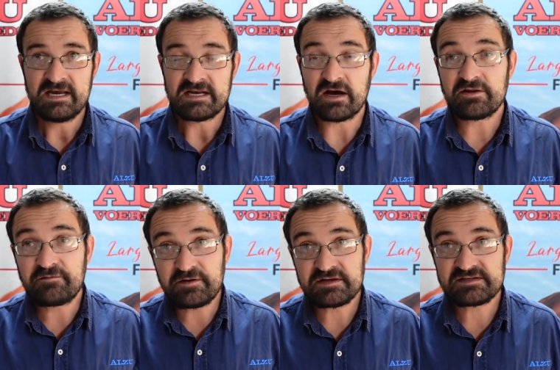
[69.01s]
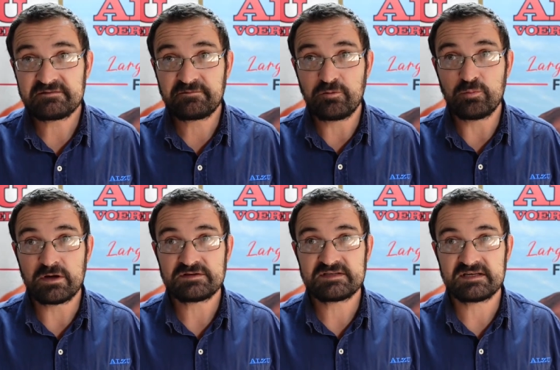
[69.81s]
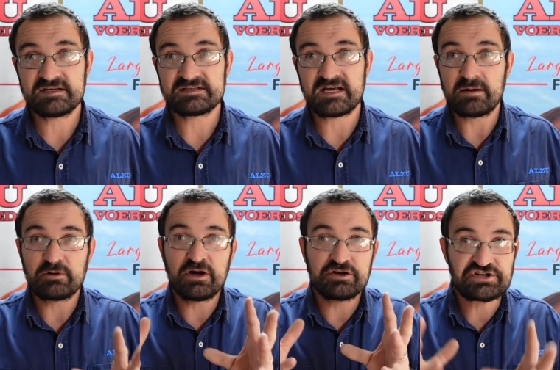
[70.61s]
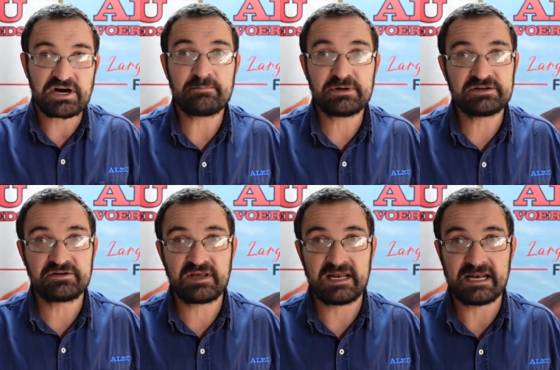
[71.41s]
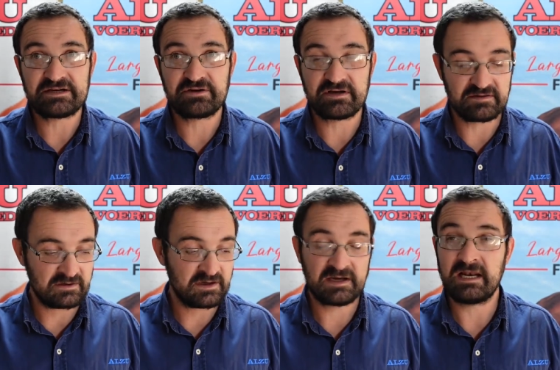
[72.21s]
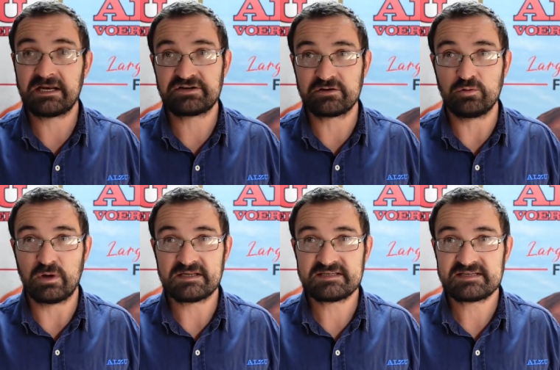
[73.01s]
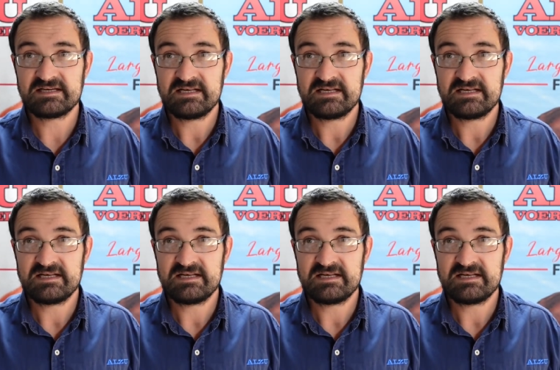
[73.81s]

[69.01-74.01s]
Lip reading: Now, the first and foremost is I'm going to jump into the electrical ones,